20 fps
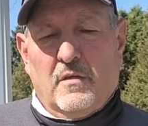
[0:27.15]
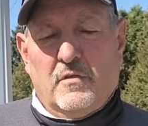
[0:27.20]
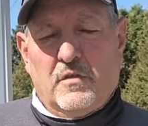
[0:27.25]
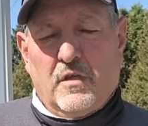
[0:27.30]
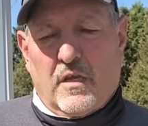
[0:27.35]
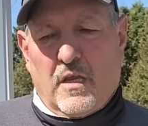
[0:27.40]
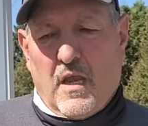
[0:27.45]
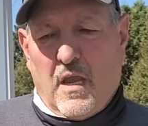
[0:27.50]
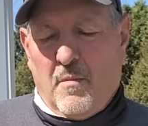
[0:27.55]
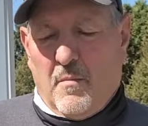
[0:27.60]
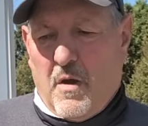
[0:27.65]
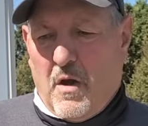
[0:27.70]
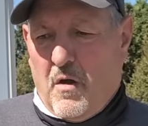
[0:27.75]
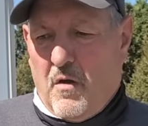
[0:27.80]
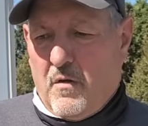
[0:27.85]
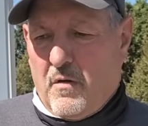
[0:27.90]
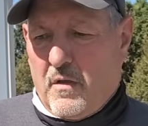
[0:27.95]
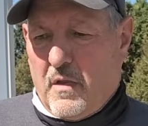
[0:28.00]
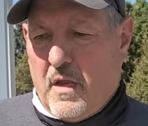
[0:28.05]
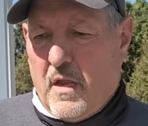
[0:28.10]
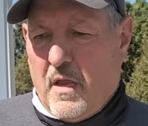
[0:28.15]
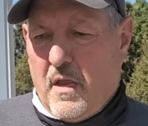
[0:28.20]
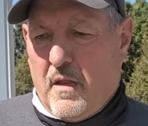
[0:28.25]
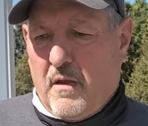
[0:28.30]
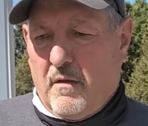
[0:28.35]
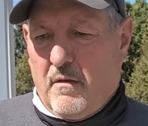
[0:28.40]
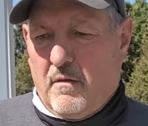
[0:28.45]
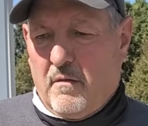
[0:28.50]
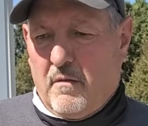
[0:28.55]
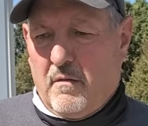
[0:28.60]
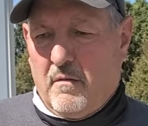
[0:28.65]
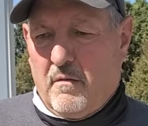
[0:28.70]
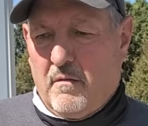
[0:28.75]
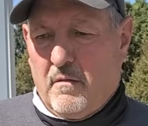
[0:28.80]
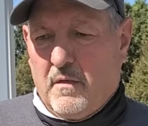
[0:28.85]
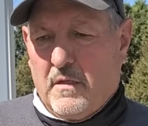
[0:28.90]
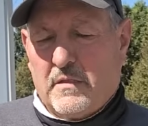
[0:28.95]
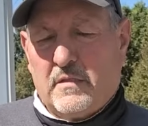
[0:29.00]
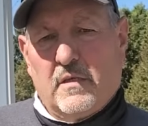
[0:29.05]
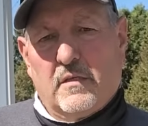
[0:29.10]
She came out and
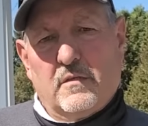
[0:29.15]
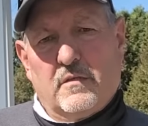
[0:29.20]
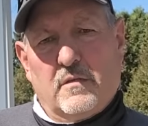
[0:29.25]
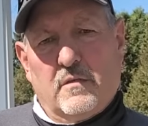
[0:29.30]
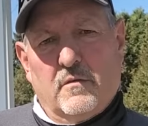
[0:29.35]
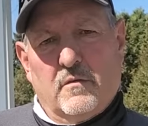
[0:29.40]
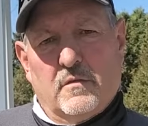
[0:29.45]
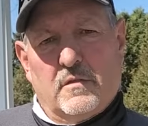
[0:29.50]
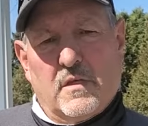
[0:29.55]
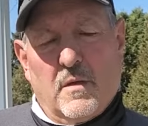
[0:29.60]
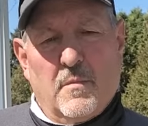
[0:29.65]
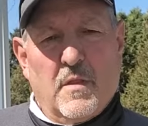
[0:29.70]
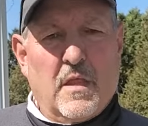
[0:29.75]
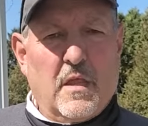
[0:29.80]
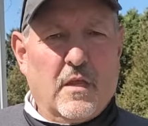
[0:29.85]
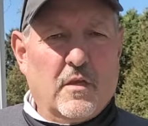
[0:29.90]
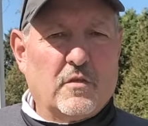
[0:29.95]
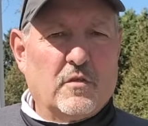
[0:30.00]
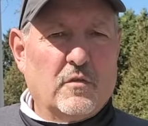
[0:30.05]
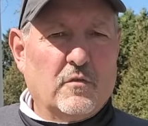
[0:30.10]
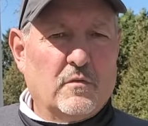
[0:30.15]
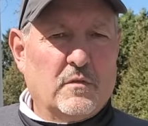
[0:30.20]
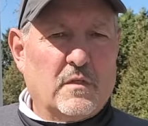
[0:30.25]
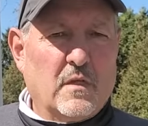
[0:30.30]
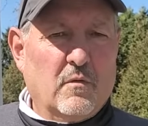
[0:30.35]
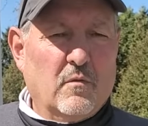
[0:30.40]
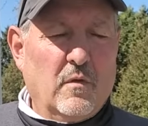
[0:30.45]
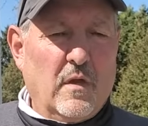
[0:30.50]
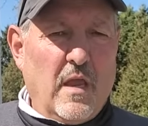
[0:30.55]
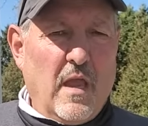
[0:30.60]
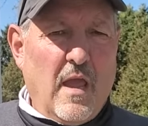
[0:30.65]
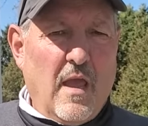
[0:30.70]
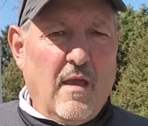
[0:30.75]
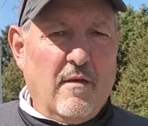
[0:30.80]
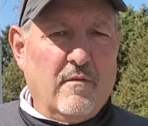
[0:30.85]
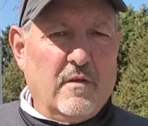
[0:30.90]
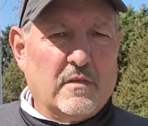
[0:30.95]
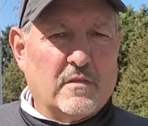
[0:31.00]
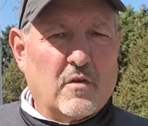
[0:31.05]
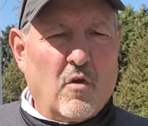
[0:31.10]
listened to some of the issues that we
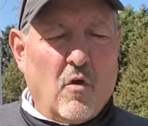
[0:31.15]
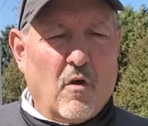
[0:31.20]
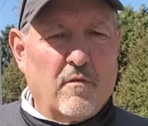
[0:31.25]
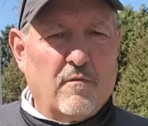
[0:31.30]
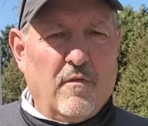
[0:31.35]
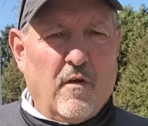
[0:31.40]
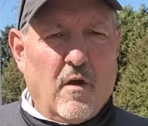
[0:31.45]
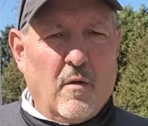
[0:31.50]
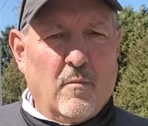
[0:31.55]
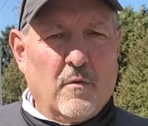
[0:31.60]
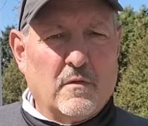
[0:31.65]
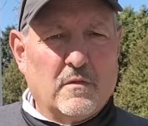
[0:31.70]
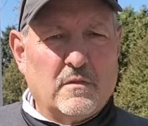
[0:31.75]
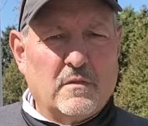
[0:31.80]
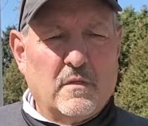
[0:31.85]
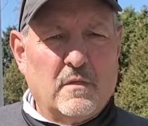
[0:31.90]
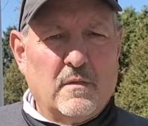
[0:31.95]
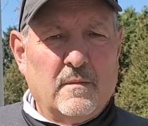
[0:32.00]
have as corn farmers.